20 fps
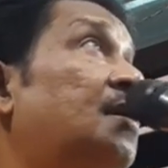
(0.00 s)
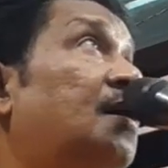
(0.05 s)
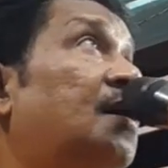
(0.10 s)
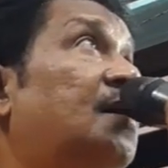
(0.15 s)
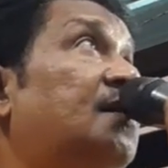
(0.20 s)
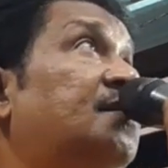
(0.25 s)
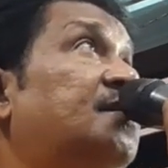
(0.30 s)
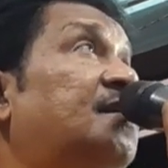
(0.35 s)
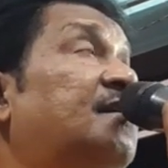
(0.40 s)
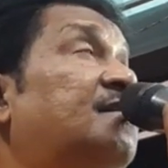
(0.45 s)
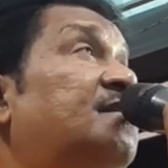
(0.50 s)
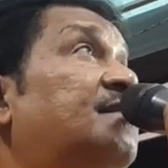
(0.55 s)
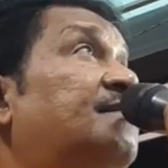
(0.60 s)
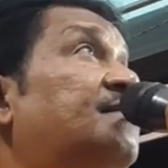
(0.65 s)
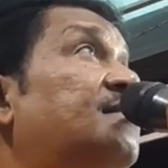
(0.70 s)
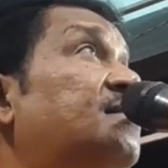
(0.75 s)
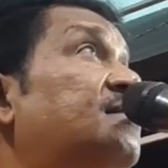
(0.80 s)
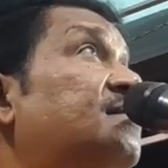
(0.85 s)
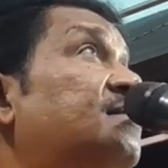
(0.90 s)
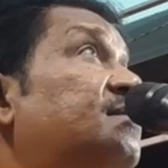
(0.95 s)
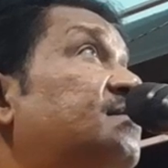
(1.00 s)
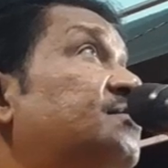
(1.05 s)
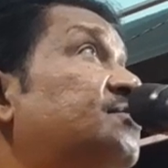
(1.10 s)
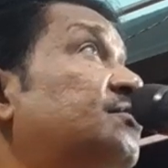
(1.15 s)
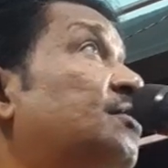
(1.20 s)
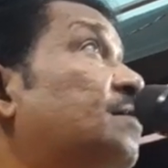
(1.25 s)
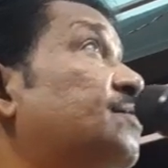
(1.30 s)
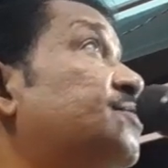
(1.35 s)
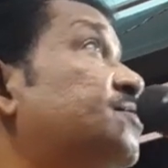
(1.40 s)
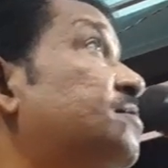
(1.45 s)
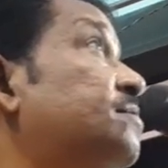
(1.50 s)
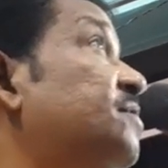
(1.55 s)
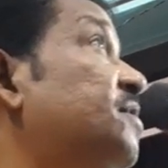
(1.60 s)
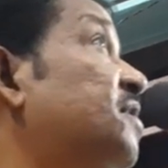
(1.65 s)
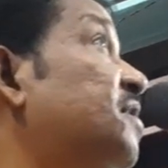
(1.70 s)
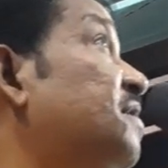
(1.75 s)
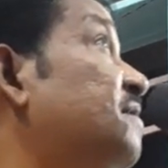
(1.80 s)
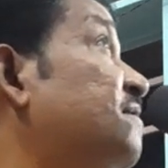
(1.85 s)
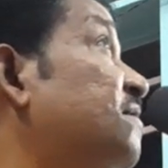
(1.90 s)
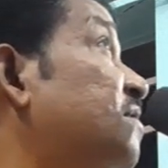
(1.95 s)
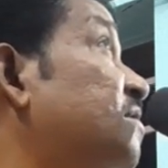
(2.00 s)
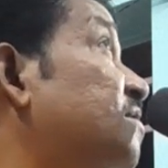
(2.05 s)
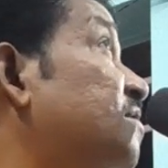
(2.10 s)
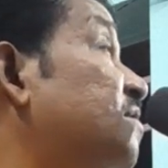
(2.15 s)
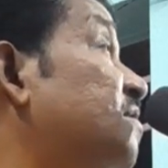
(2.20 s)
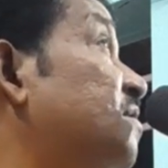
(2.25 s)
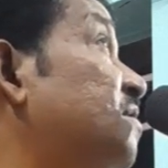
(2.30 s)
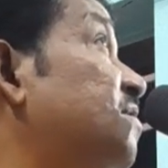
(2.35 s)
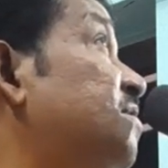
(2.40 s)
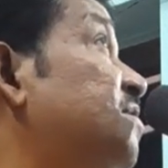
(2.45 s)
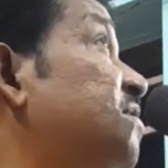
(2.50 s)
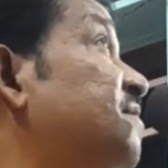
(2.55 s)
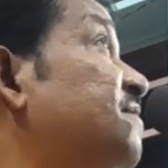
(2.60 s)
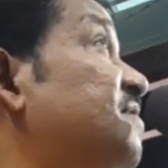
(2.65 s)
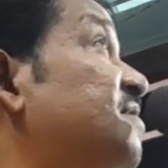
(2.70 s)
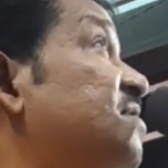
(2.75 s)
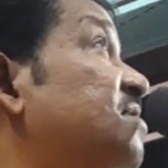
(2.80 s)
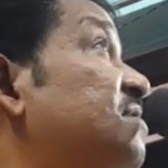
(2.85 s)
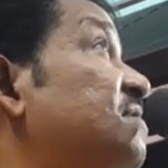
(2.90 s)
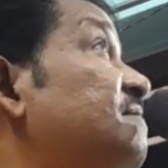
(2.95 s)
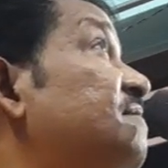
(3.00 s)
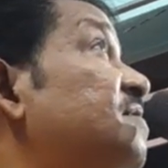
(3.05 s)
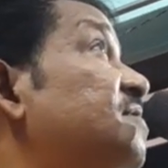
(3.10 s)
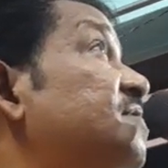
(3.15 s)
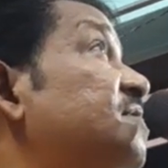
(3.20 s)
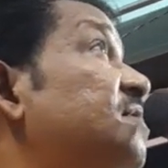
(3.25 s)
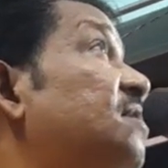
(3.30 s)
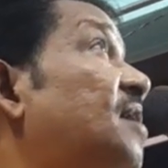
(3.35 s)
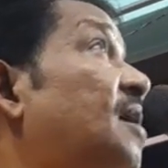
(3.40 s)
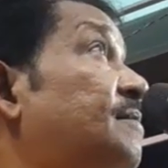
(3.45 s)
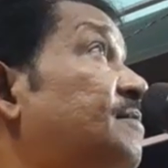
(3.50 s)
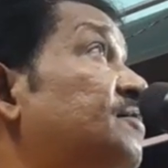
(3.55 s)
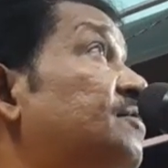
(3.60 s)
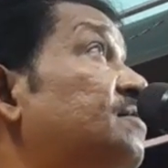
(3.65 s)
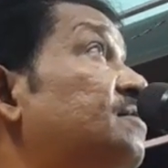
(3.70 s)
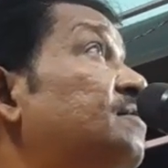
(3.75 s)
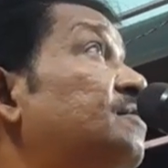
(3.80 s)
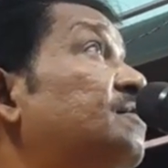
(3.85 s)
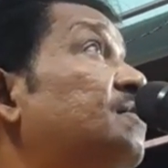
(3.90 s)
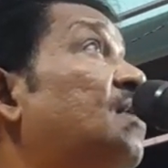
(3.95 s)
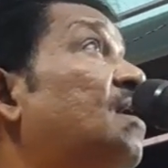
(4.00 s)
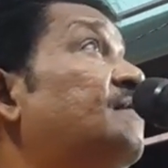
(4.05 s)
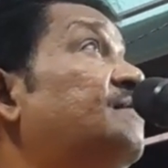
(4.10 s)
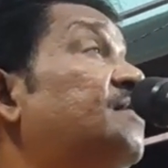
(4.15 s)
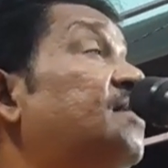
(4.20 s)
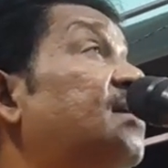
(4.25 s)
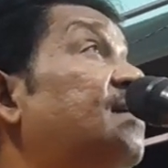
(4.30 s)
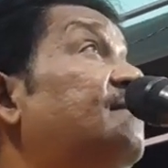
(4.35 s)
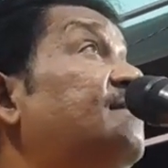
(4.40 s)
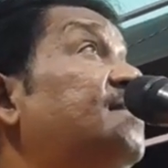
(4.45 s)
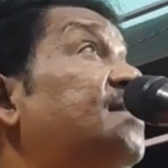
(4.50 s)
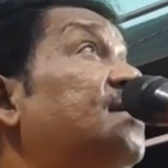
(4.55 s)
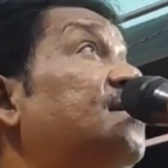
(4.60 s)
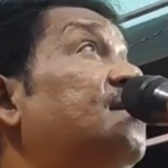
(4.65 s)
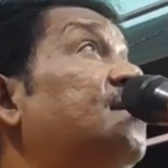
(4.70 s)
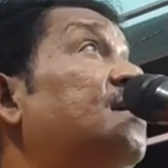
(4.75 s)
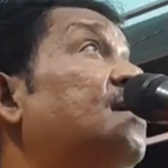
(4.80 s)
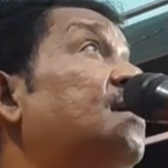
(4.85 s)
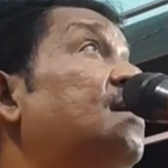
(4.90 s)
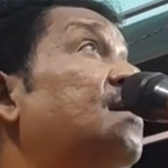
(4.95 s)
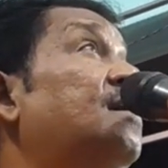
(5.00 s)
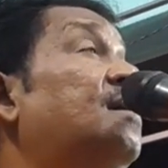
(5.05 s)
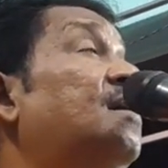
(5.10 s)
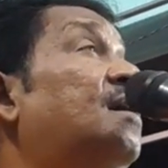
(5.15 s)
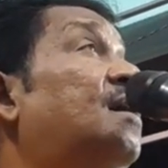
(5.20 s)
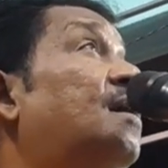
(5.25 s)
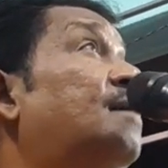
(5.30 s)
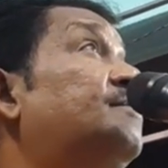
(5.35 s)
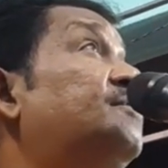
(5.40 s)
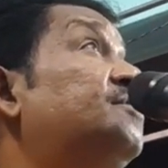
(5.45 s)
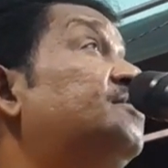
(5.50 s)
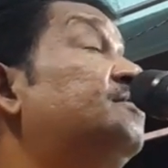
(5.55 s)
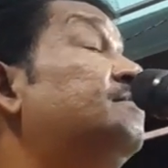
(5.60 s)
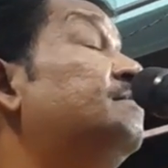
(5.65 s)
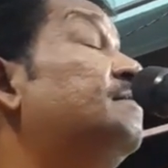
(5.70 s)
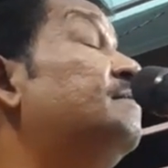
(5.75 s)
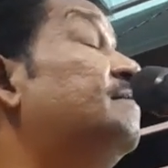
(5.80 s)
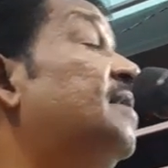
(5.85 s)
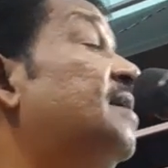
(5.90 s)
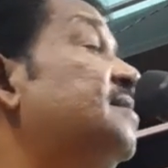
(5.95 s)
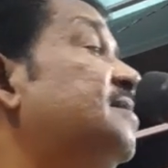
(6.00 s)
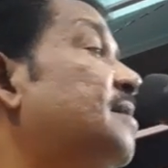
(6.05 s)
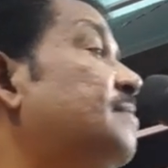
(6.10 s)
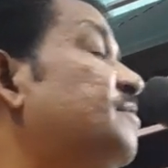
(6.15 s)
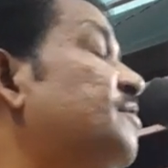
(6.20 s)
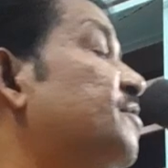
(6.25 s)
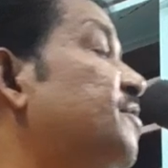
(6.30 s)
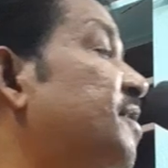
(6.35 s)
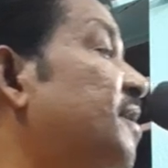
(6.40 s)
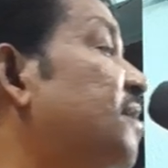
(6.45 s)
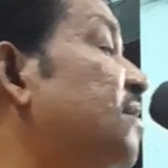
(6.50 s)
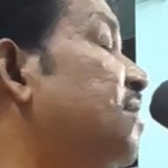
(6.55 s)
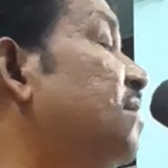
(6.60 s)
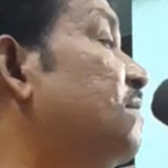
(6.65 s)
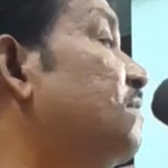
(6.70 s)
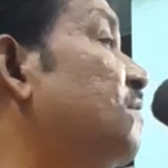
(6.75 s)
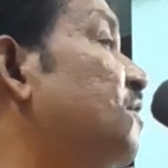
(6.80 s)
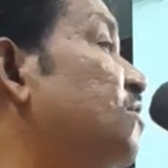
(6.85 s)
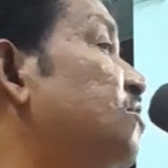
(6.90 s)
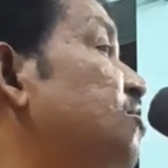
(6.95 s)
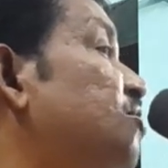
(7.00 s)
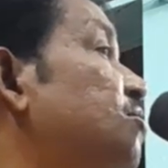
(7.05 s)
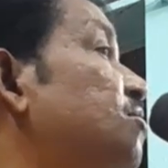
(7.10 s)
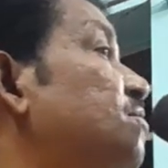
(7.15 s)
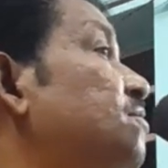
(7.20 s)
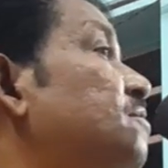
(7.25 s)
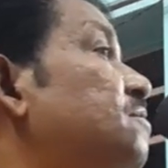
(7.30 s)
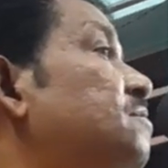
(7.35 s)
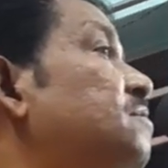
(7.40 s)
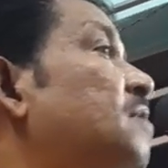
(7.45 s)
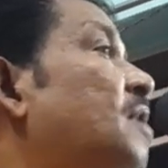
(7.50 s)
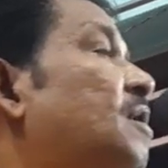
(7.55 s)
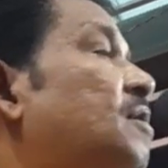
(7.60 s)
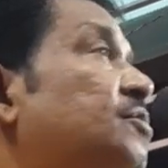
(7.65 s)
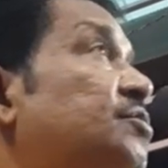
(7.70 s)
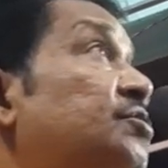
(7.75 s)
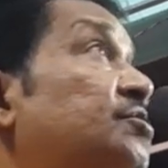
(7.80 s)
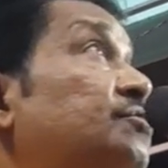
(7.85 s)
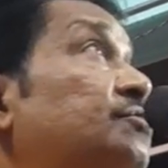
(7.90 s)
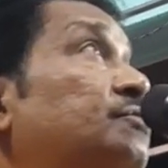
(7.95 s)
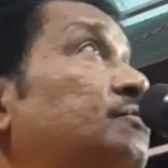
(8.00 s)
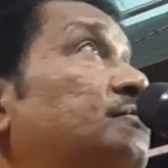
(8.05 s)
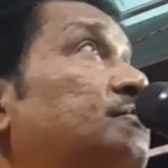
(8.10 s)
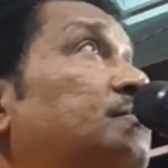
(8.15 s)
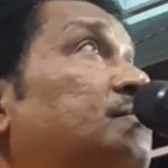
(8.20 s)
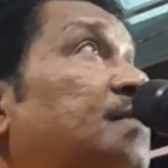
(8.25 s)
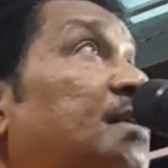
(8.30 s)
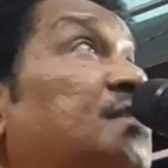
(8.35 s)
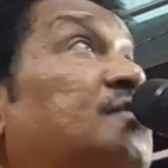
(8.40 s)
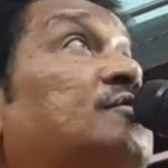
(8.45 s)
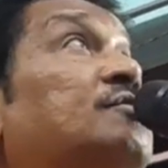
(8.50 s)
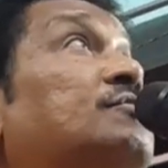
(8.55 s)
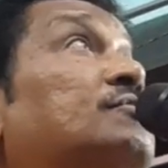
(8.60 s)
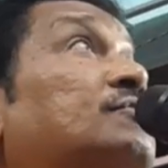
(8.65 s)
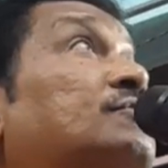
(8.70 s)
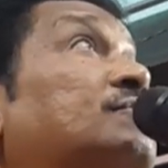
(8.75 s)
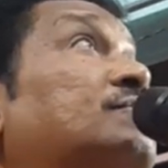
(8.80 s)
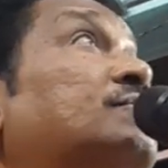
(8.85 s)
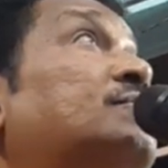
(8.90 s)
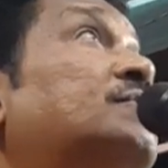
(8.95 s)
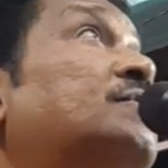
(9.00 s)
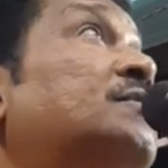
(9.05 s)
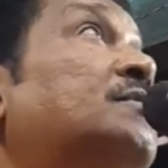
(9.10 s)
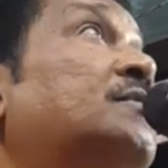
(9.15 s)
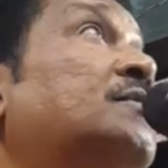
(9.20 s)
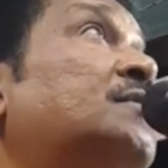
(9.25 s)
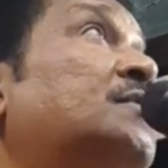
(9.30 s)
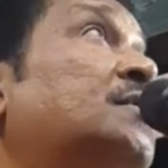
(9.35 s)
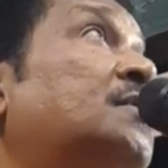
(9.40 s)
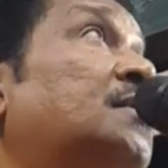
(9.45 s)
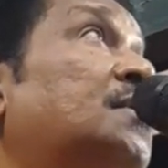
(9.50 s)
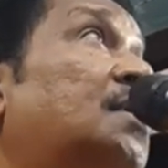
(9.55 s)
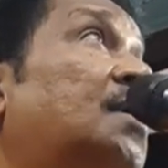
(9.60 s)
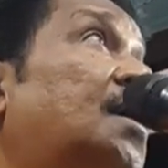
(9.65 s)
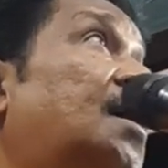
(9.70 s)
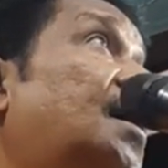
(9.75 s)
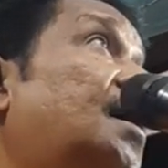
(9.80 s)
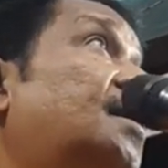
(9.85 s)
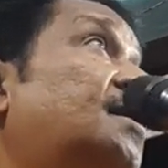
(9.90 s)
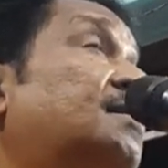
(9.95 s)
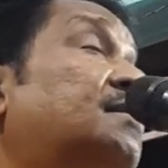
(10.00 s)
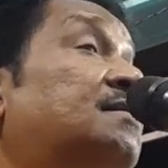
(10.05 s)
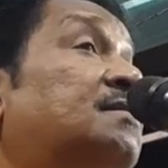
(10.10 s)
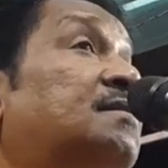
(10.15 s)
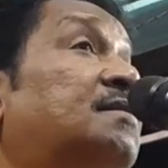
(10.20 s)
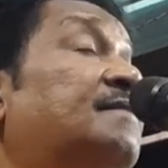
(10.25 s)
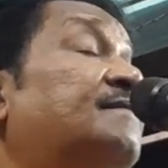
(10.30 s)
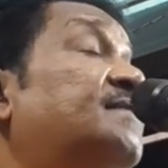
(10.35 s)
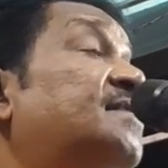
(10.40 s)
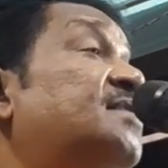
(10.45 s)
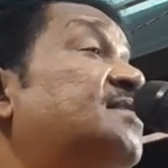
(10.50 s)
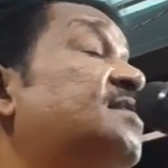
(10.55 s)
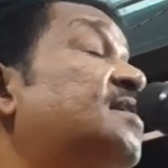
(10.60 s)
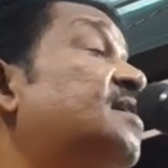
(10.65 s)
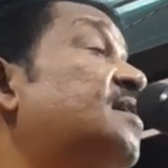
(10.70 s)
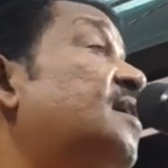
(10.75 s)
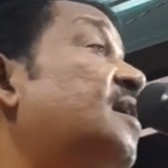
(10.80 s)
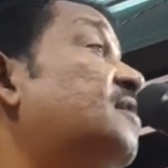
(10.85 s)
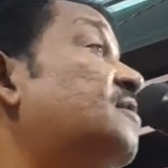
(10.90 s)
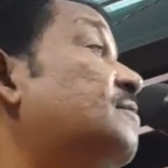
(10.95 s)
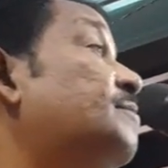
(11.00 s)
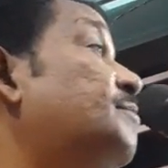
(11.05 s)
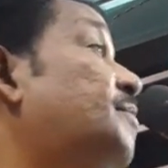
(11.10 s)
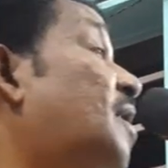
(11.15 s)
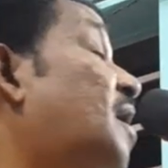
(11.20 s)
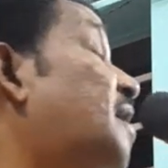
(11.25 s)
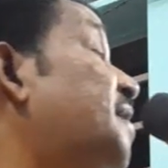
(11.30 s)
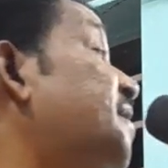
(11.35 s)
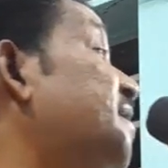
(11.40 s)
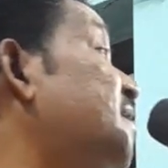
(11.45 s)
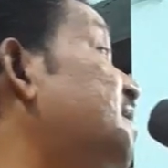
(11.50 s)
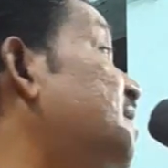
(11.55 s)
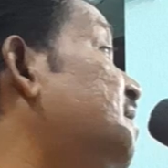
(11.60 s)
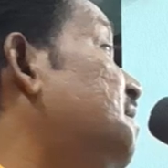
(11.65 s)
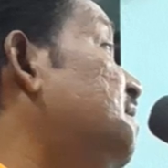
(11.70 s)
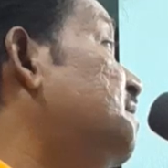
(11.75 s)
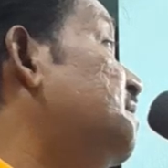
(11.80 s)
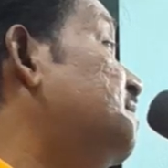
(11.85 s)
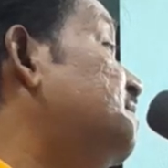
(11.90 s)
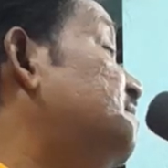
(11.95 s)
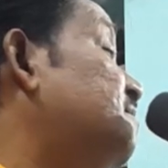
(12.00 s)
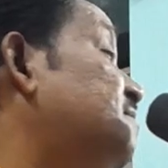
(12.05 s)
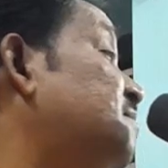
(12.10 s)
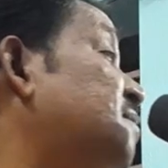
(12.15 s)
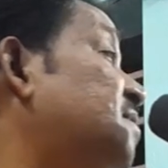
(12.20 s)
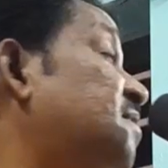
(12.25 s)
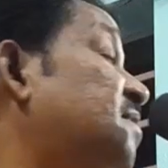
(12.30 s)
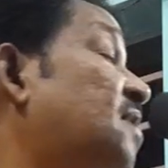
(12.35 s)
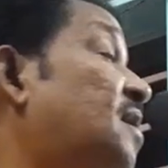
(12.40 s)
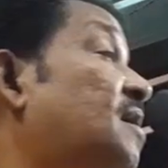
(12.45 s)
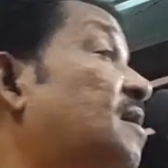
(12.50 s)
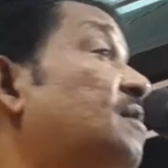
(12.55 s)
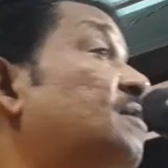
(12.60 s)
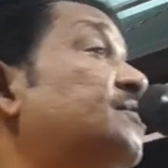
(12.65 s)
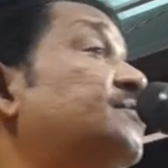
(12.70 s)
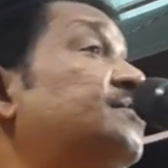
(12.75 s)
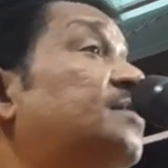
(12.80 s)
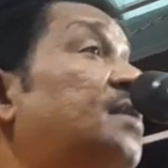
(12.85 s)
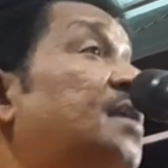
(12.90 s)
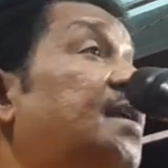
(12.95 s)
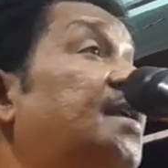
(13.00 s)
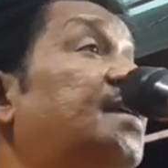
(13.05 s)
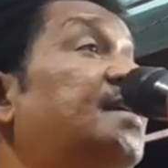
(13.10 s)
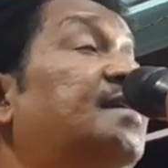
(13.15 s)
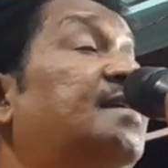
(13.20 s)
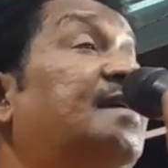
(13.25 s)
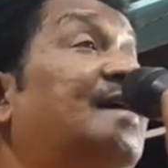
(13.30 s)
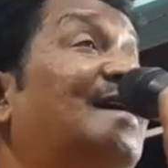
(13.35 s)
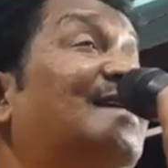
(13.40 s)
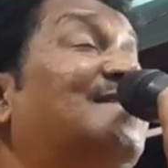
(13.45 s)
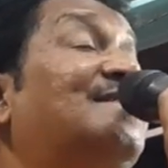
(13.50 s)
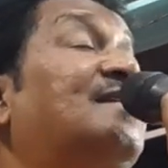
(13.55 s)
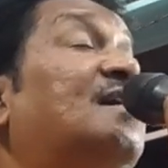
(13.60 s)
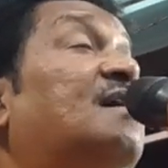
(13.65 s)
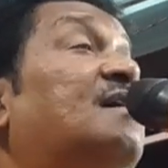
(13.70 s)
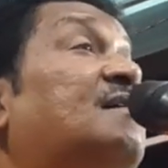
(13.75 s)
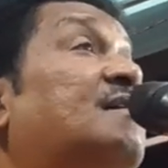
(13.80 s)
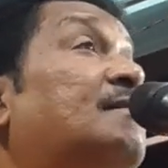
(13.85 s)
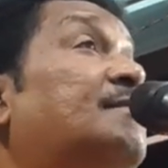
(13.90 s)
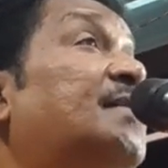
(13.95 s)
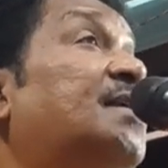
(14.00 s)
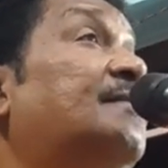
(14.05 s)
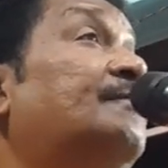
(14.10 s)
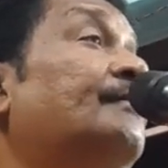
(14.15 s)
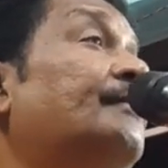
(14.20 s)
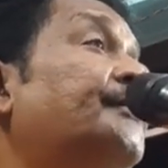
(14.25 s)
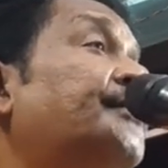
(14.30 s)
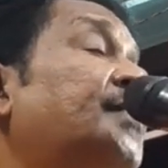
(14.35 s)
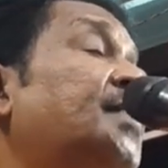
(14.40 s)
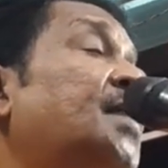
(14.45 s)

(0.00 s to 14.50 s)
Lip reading: and there are different jobs to be given to the different servants. I have to look after everything. I have to supervise. I have to tell them what to do, how to do, when to do, and if there's any kind of party in the house or any guests are coming,